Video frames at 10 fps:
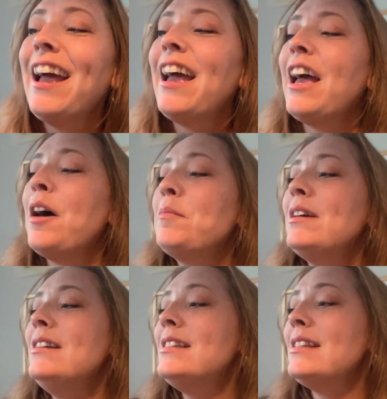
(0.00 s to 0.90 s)
I'm
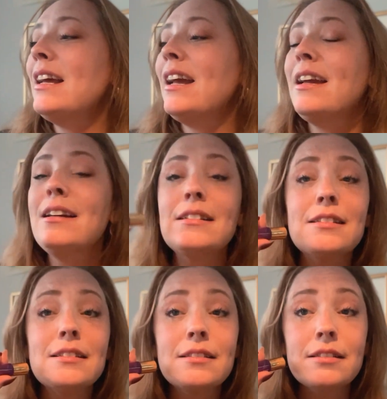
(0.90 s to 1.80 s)
gonna say
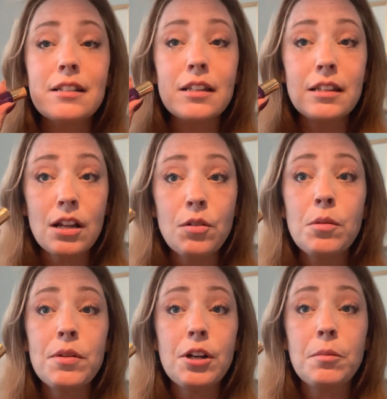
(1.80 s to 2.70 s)

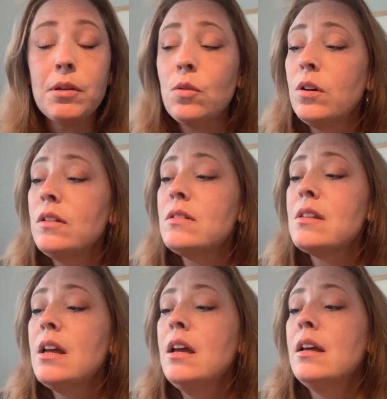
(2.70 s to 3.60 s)
aromatherapy oils.
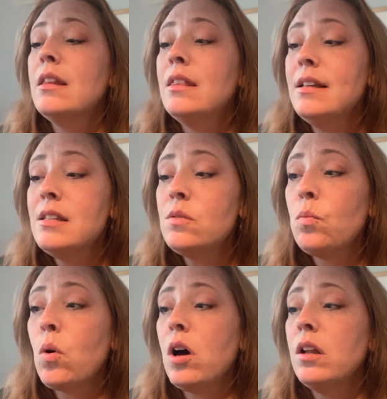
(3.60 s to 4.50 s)
This
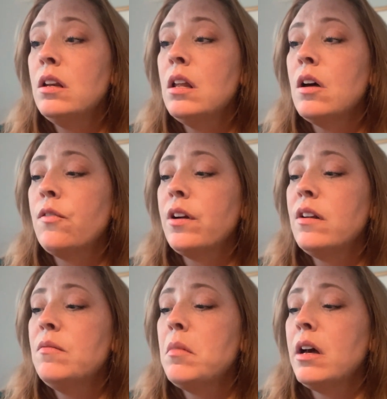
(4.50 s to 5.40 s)
one, a
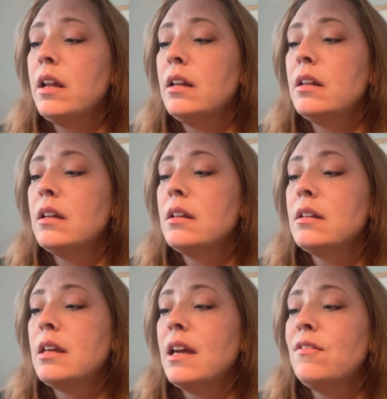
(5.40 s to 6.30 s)
friend of
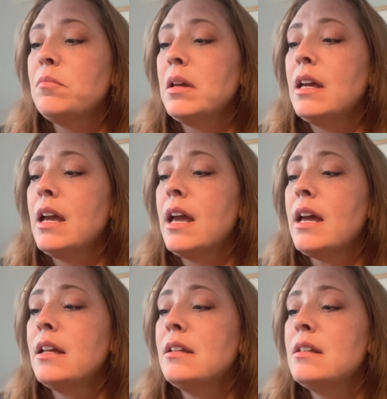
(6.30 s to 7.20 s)
mine gave me,
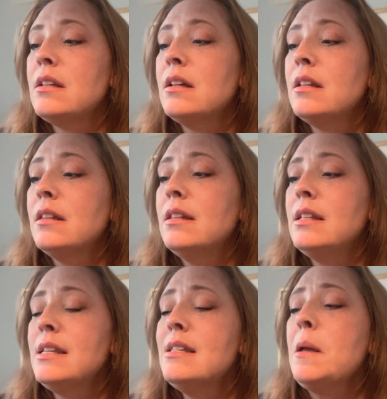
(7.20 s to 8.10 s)
and
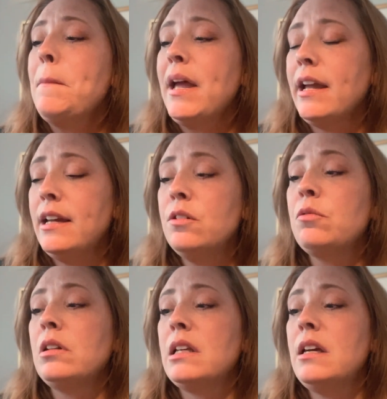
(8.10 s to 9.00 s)
this is a pain
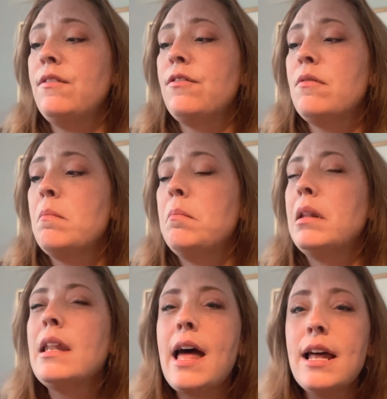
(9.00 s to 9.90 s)
relief
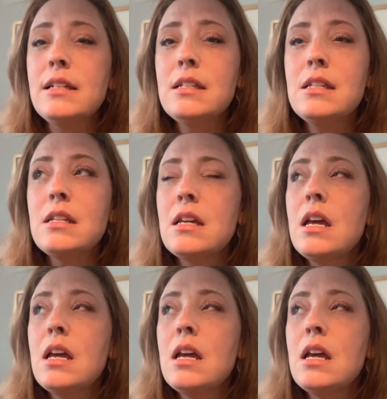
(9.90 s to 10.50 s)
blend.